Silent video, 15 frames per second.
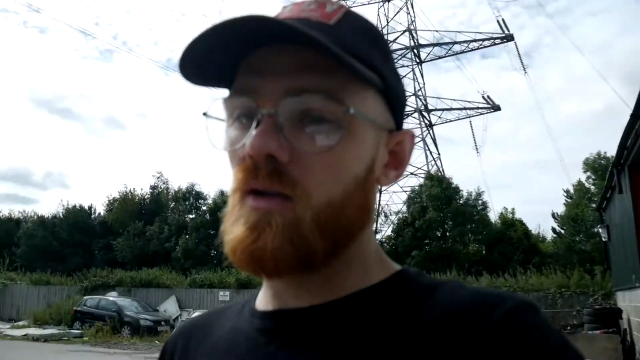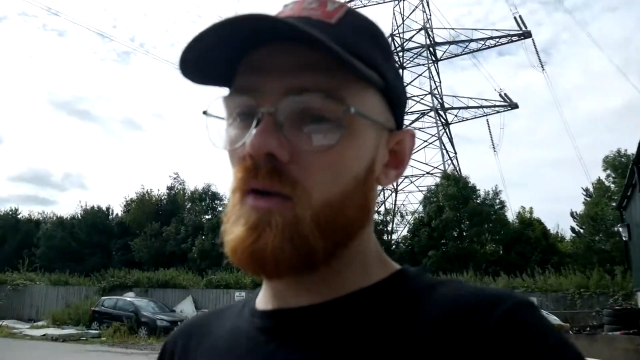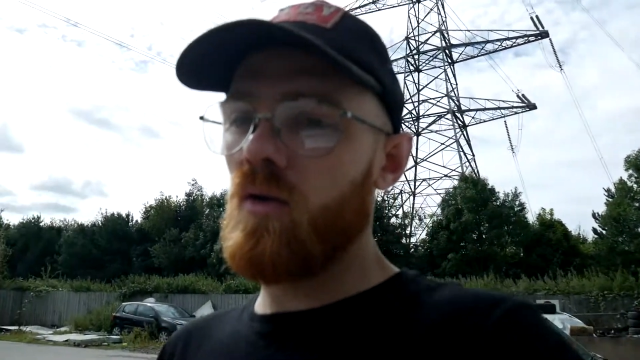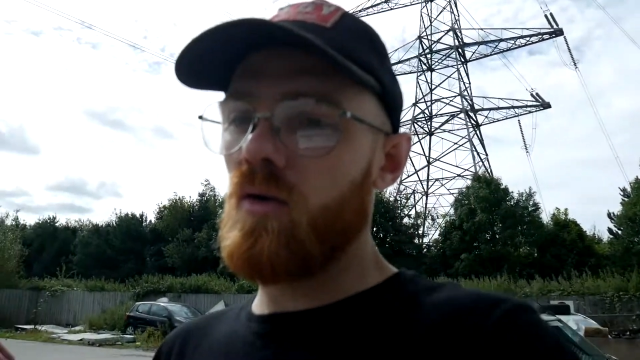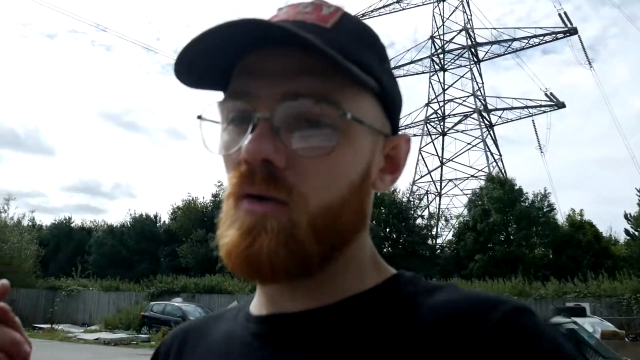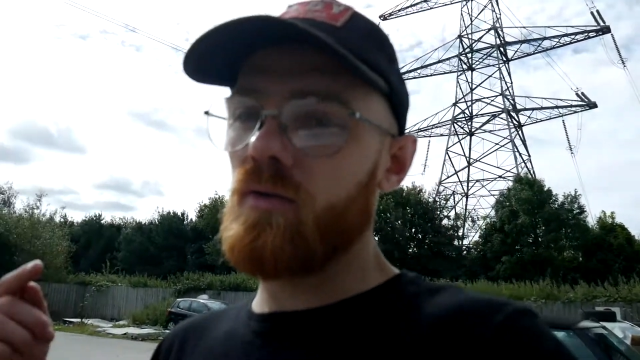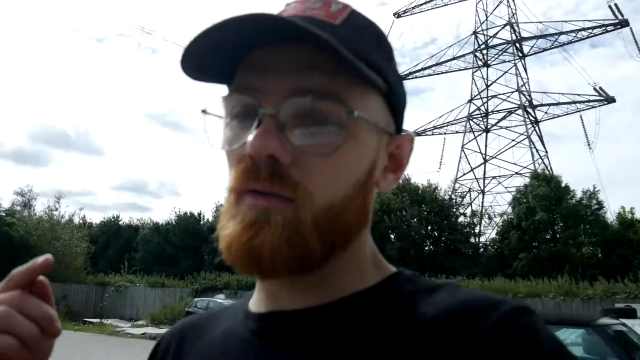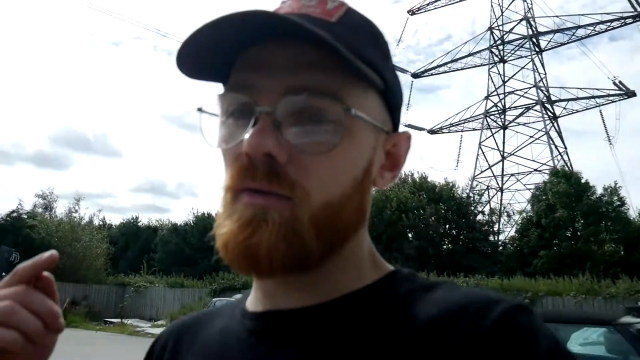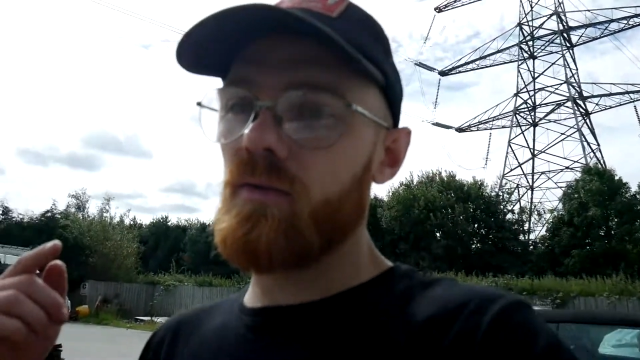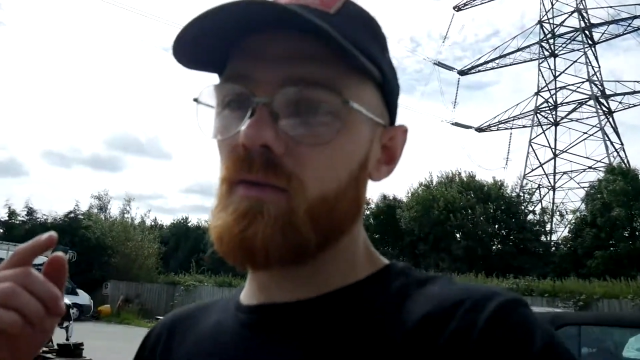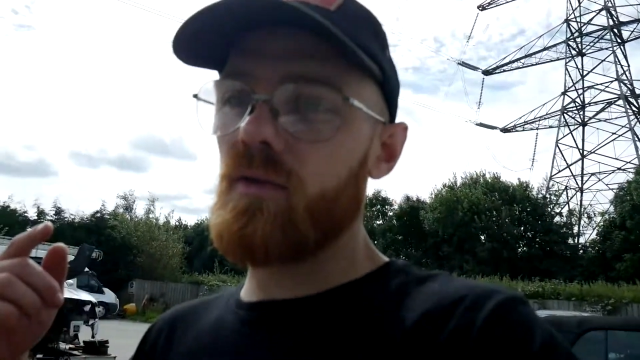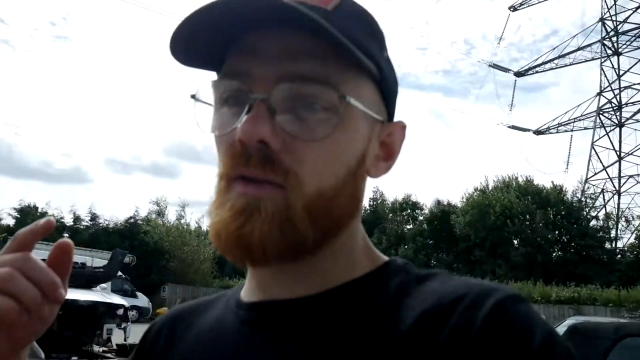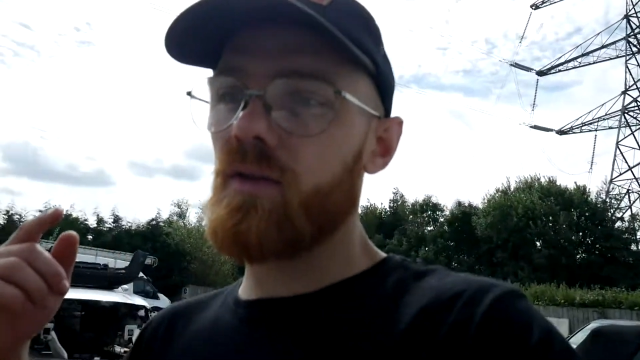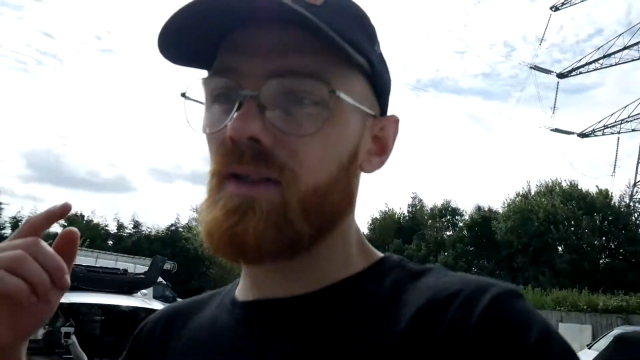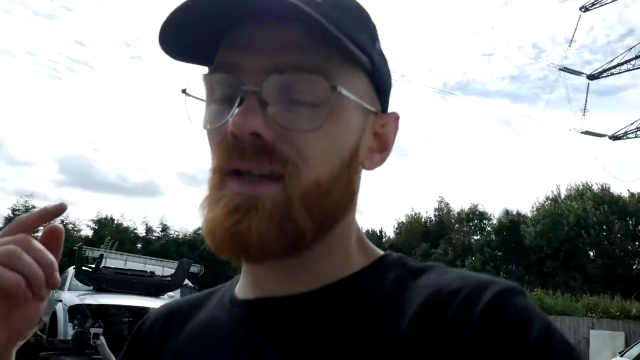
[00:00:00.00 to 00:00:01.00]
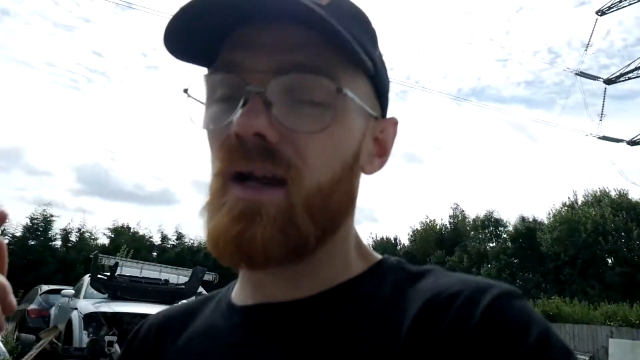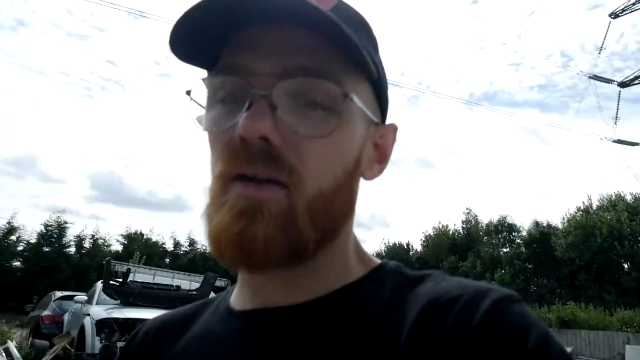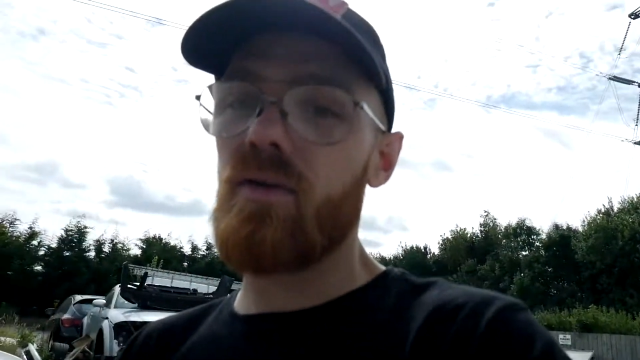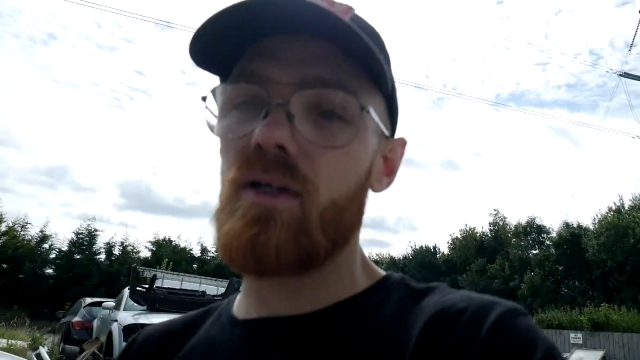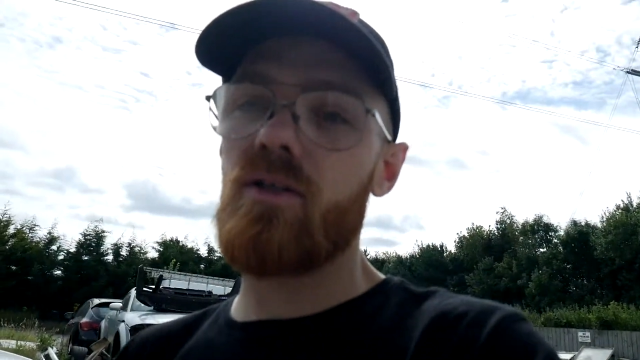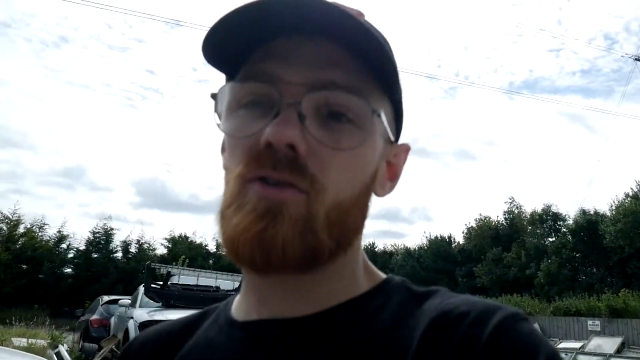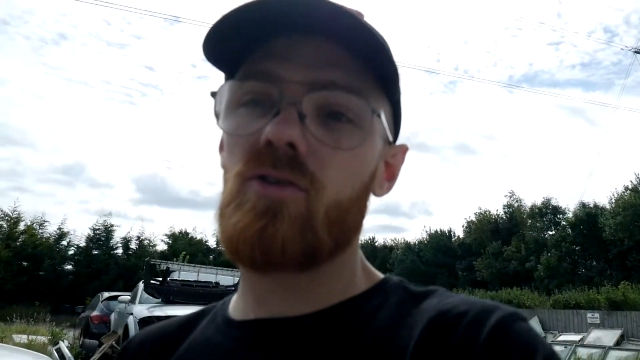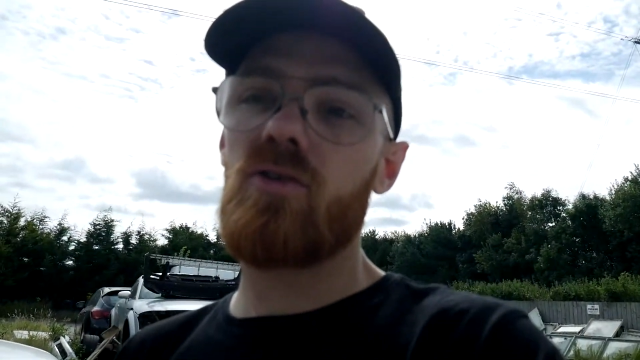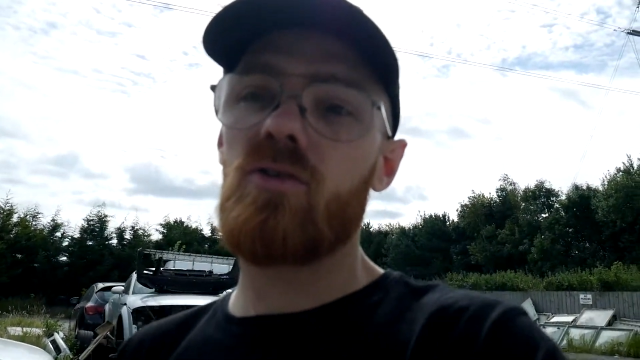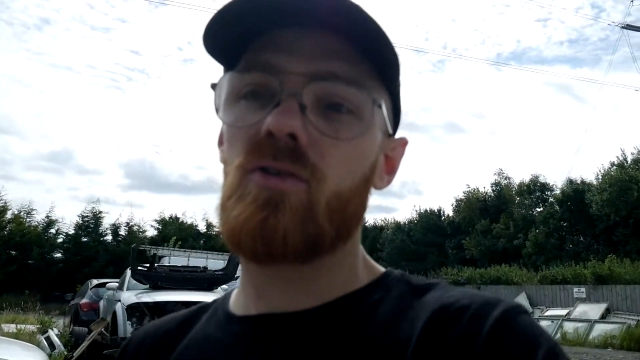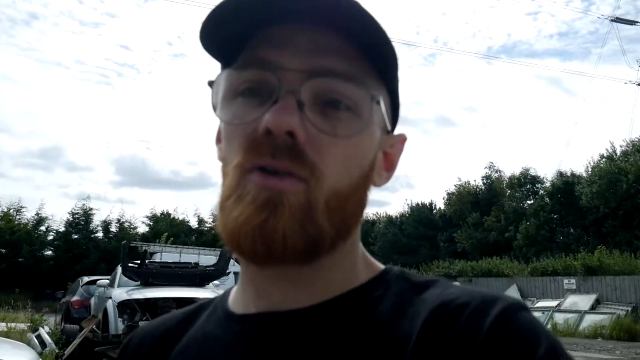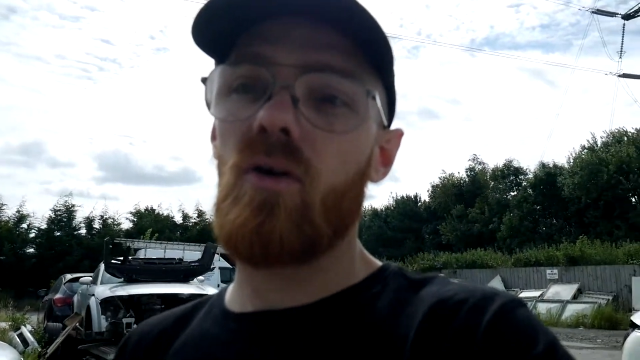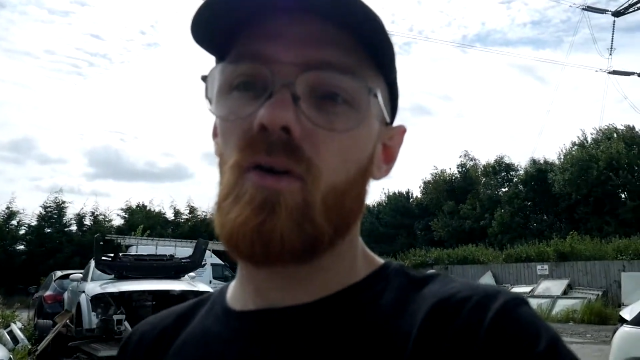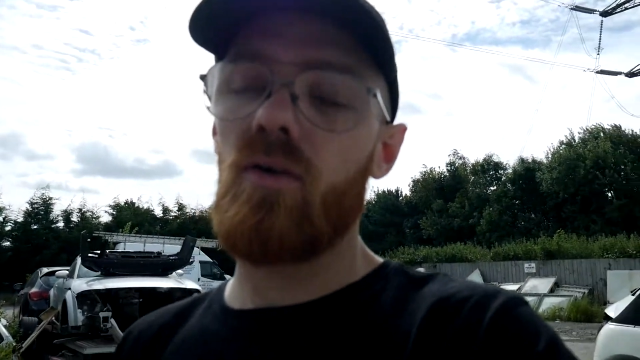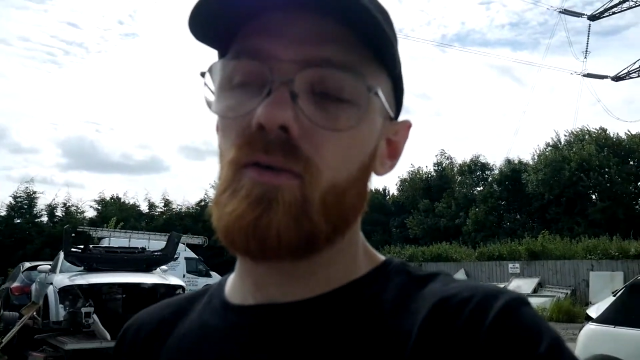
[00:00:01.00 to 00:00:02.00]
on the garage,
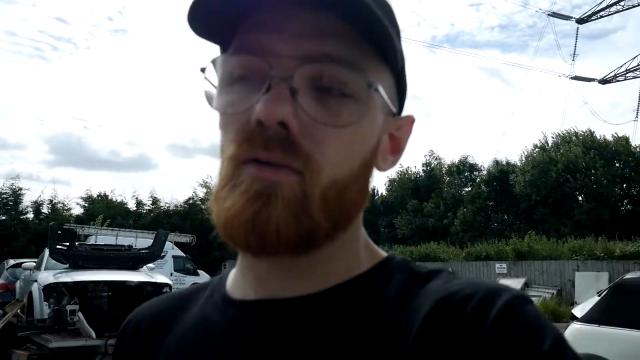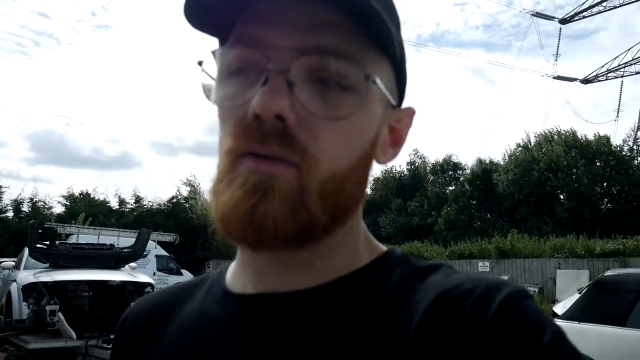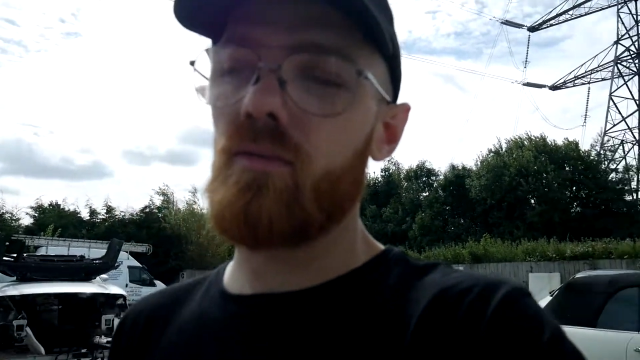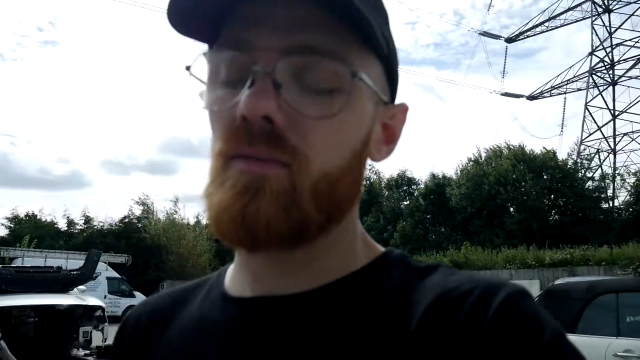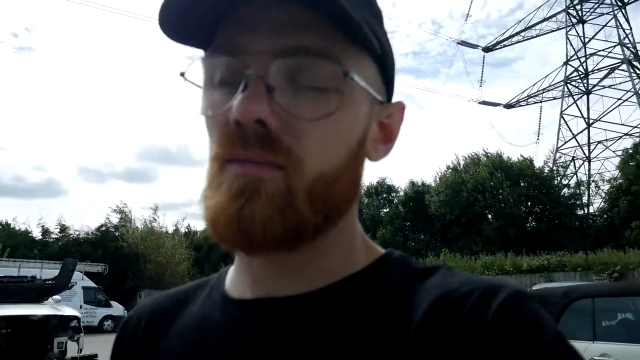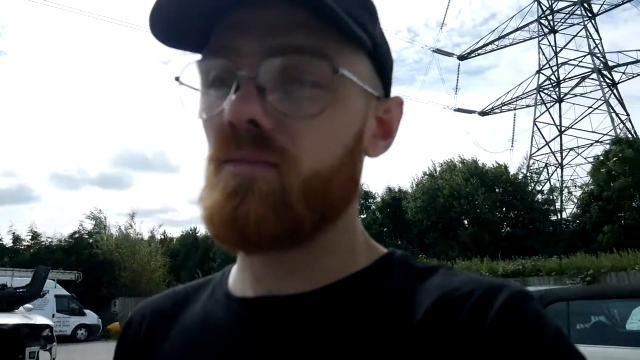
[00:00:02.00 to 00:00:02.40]
on